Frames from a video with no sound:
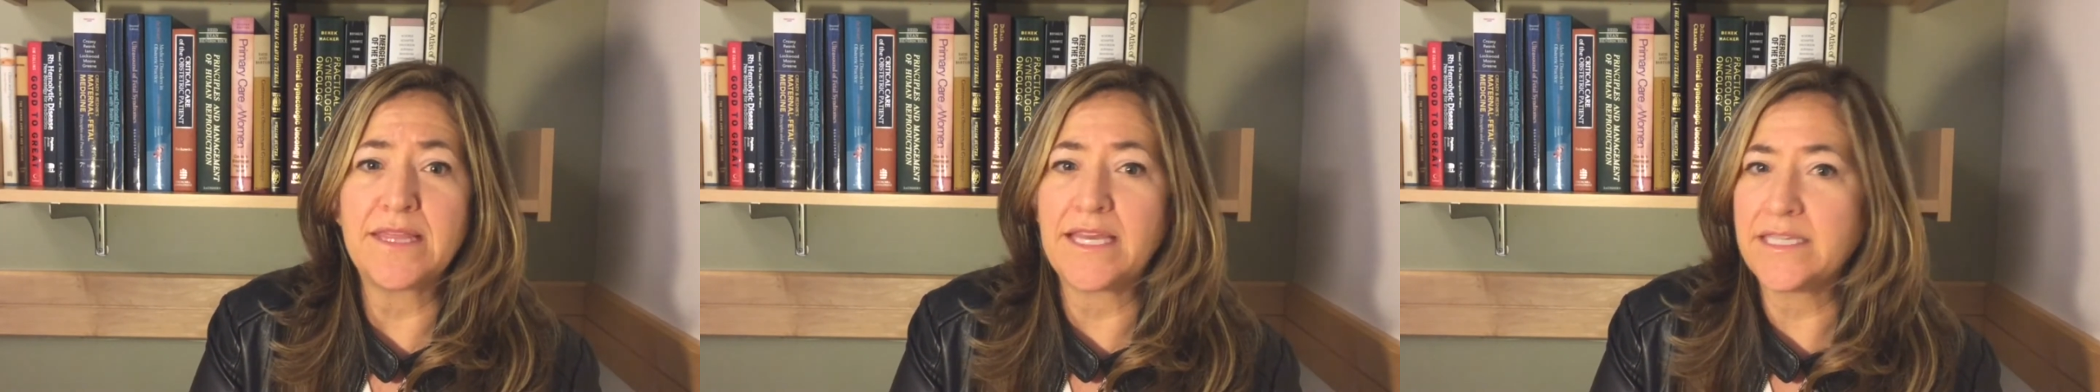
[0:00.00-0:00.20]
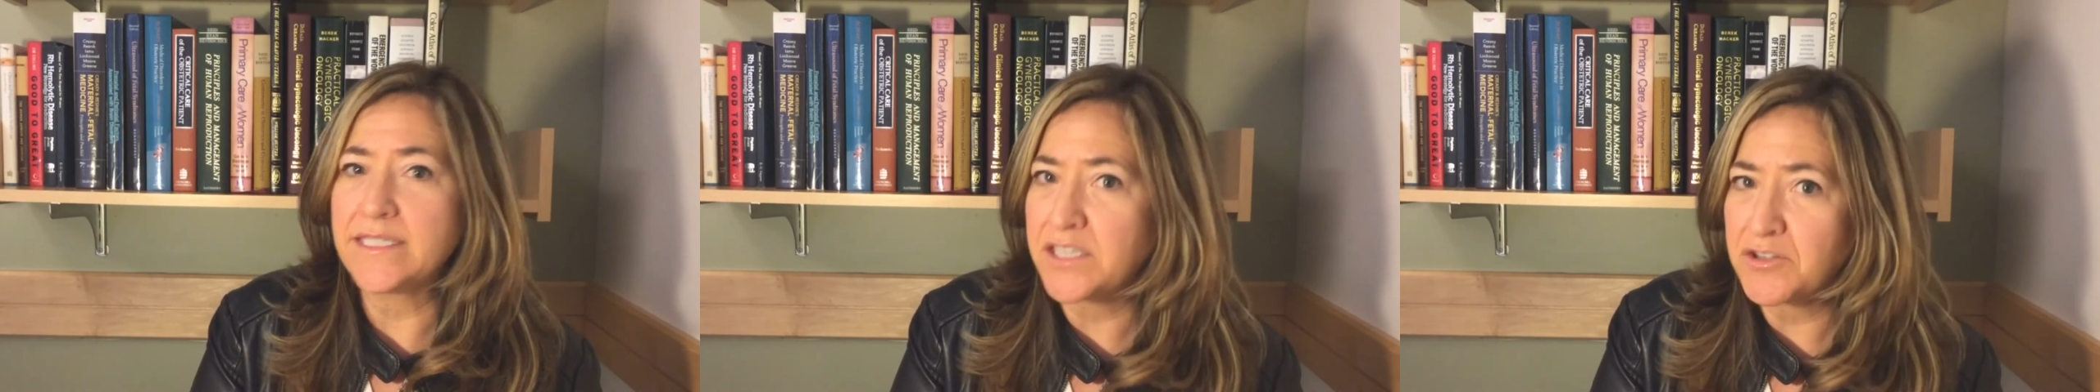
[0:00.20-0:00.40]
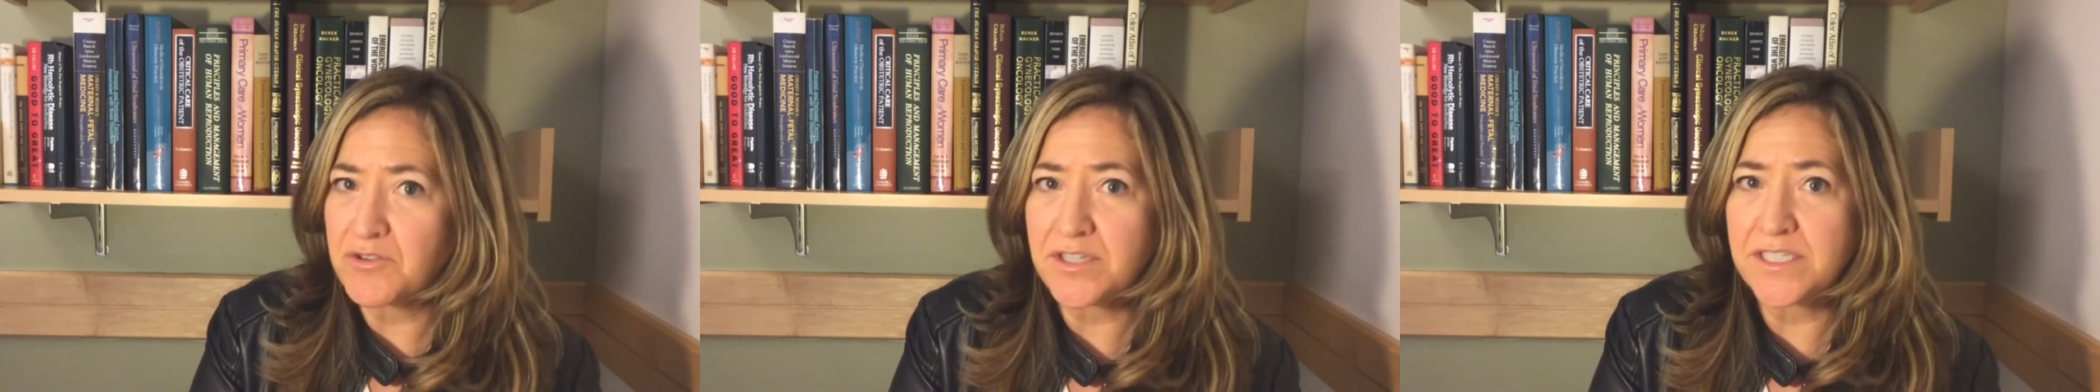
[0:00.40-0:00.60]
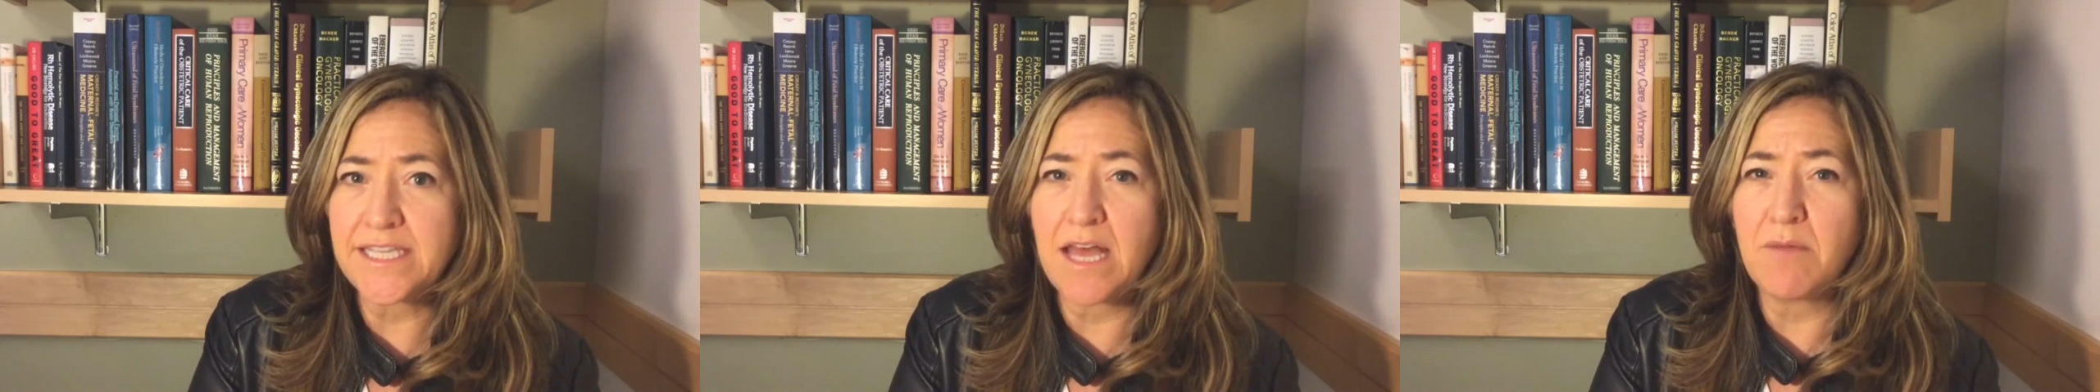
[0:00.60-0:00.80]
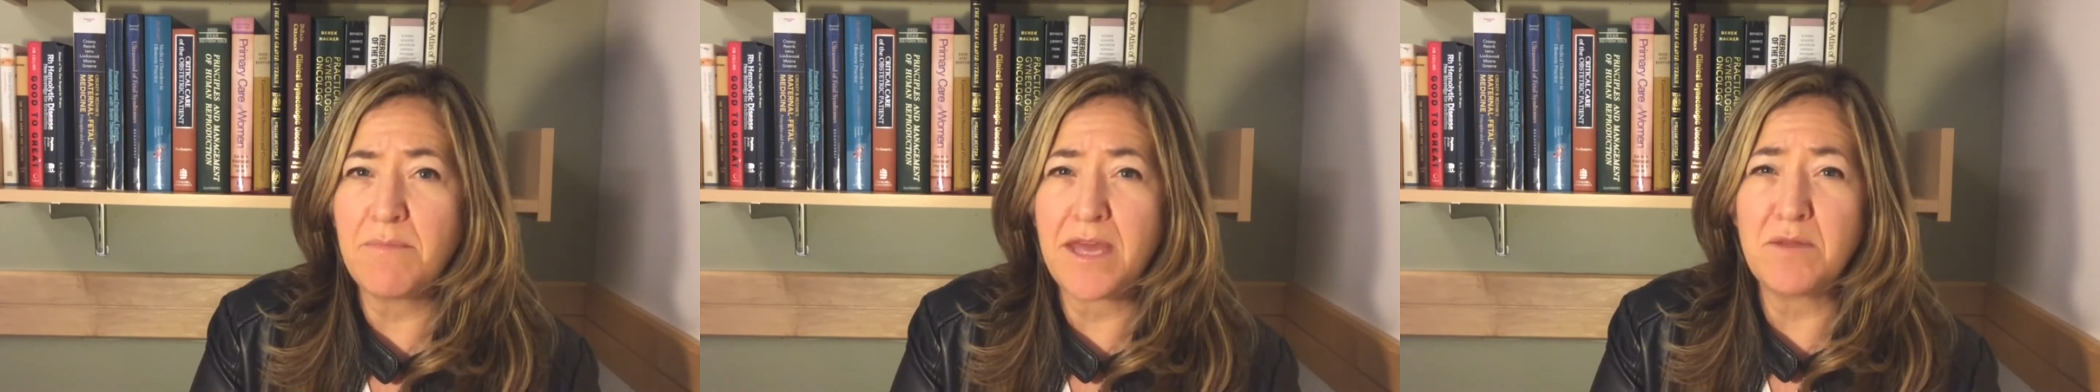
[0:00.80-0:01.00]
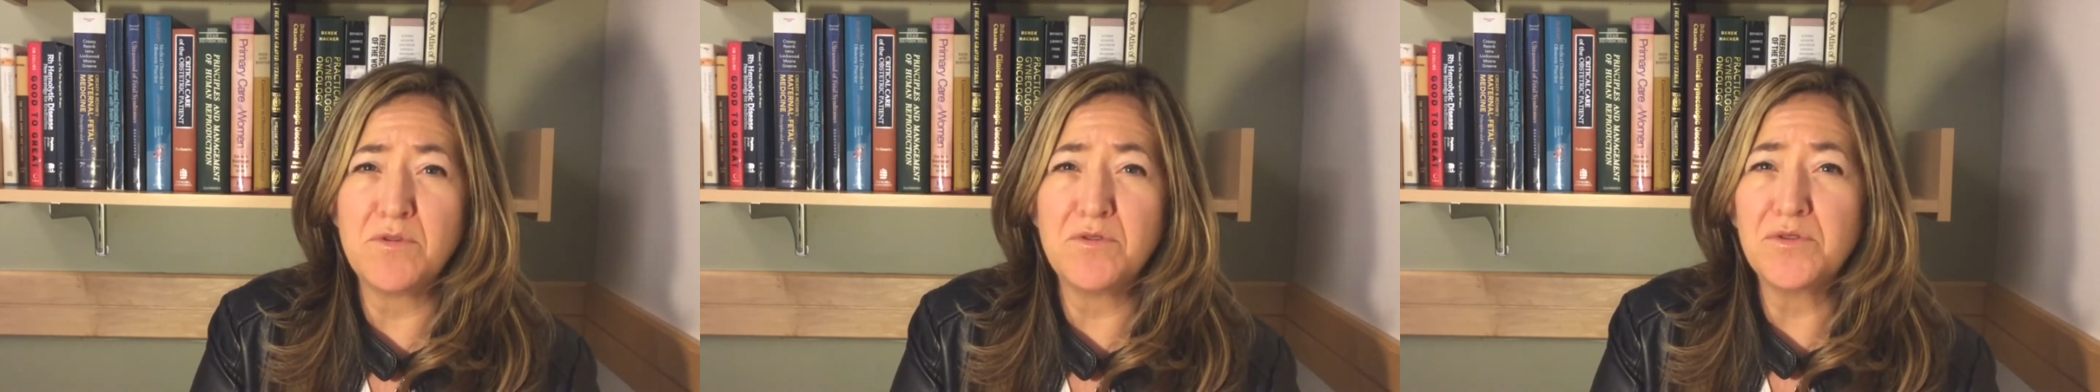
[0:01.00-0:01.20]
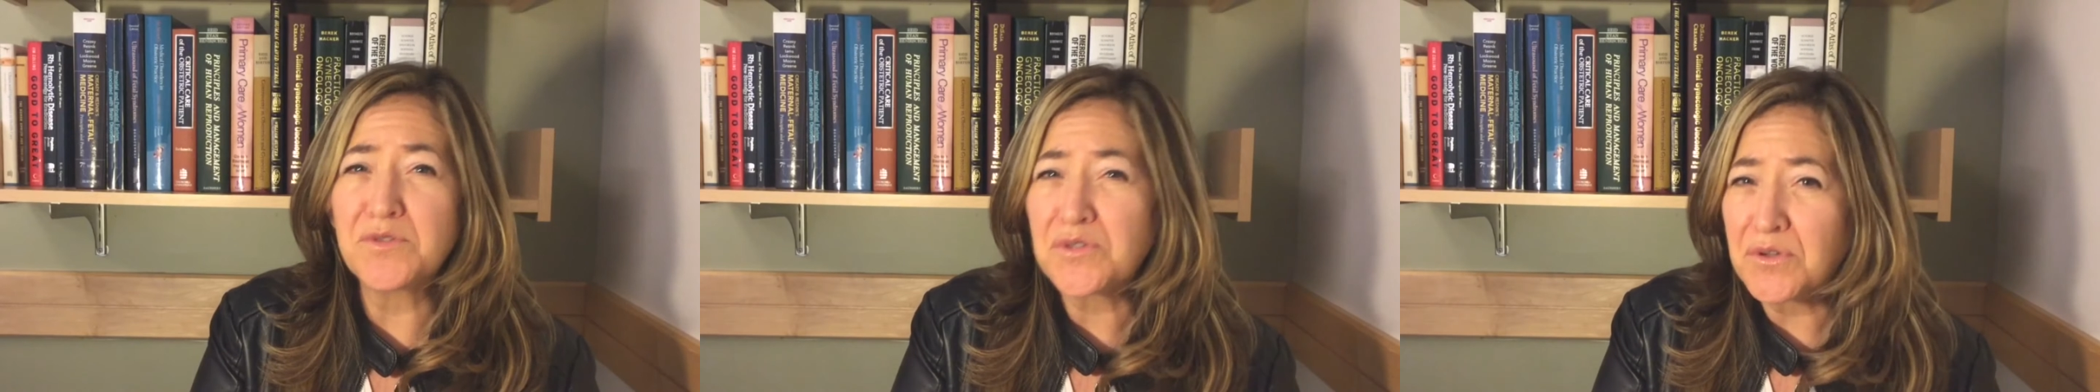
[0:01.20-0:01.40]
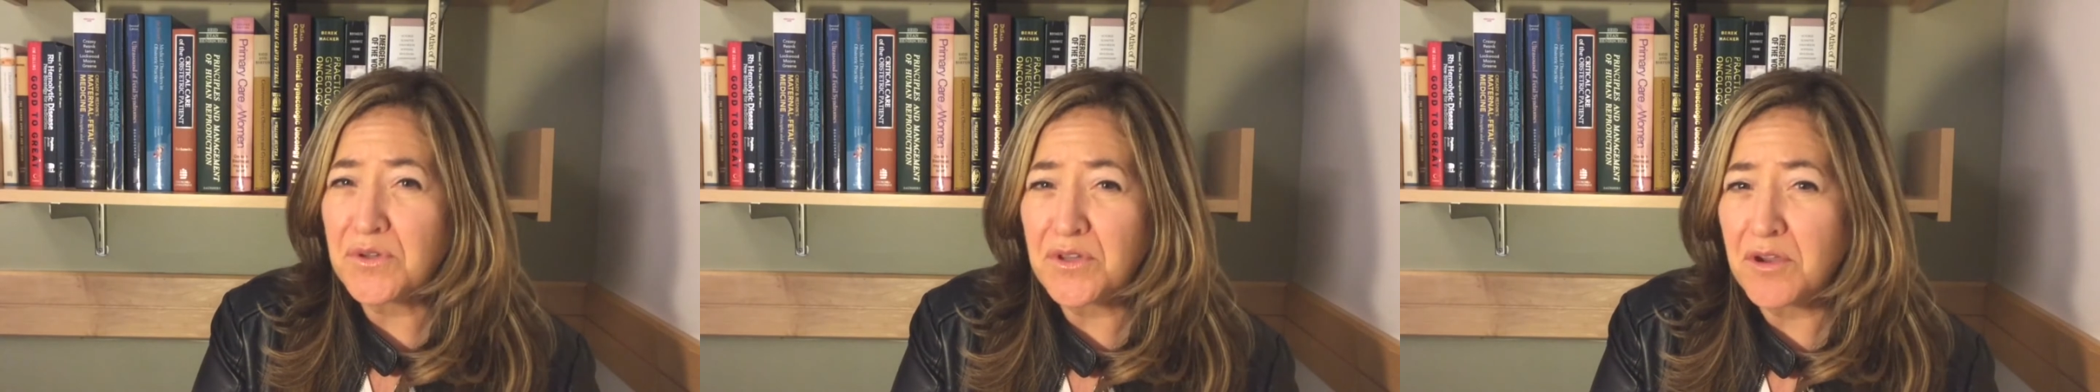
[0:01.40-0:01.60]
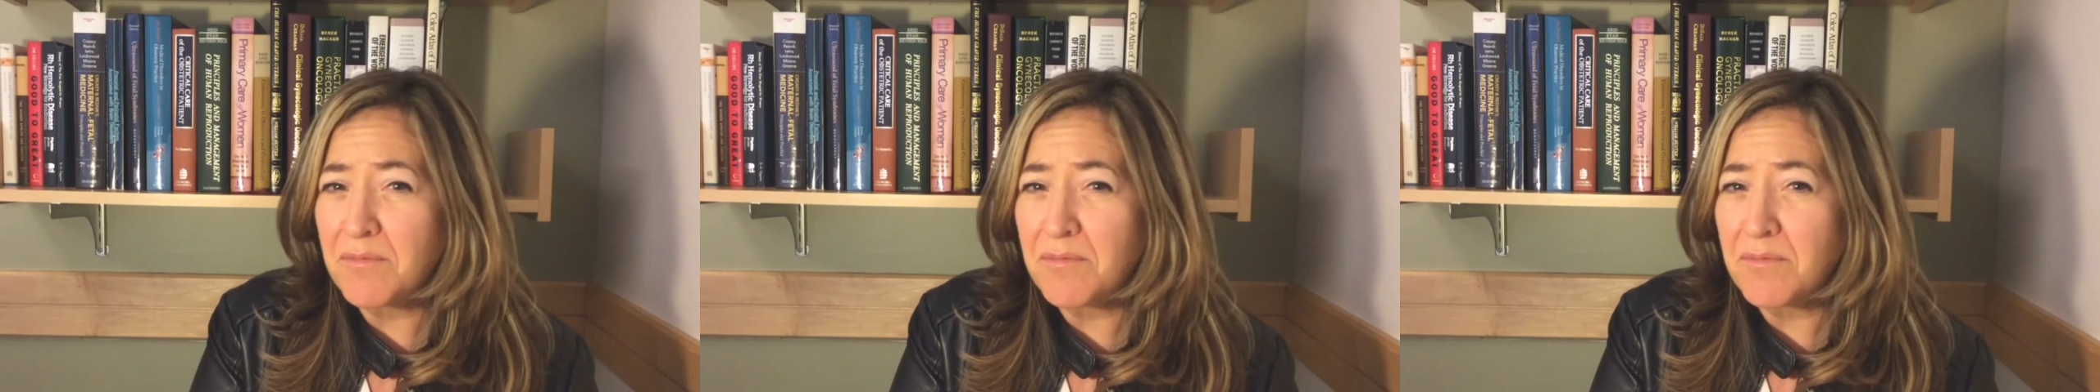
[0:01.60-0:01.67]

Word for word: like Citrucel, Metamucil,